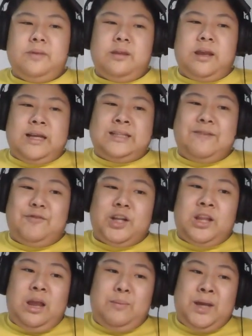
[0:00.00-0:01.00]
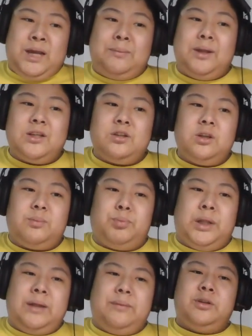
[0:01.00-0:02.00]
Except for the typing. I'm not sure the
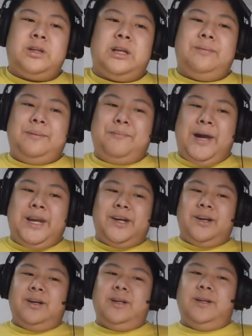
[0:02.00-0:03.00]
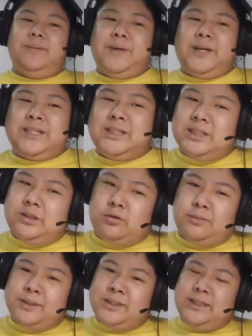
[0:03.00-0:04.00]
Blood Moon's going to be better, because
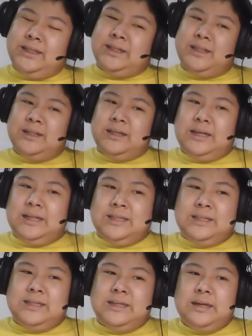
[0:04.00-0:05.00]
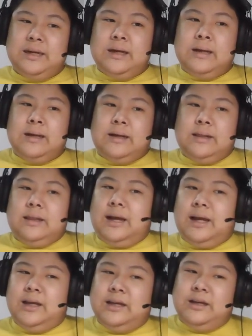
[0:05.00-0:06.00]
normal steel is
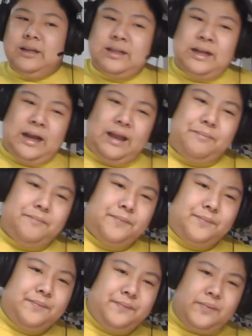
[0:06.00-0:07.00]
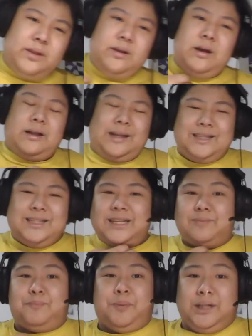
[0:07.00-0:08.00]
not a good type. Unless it
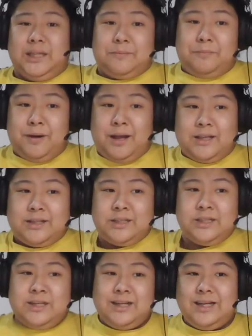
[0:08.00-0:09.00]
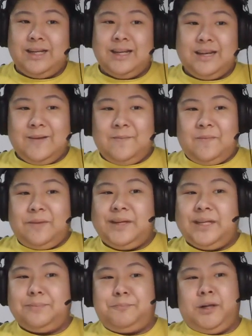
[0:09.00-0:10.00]
gets Bullet Punch. If it
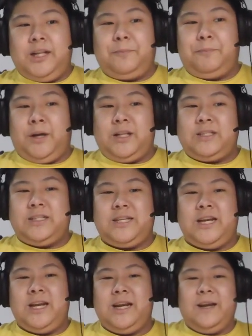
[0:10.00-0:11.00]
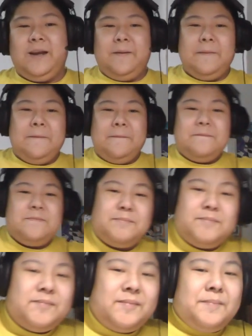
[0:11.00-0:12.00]
gets Bullet Punch,
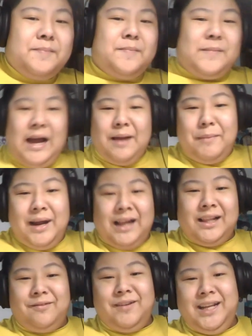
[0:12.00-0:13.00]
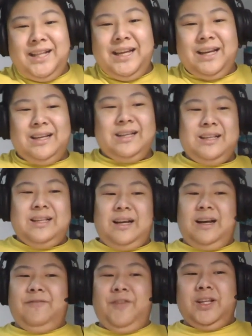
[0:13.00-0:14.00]
I might have to rethink
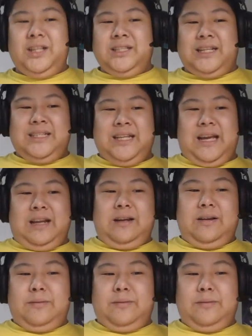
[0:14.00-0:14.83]
a few things I said.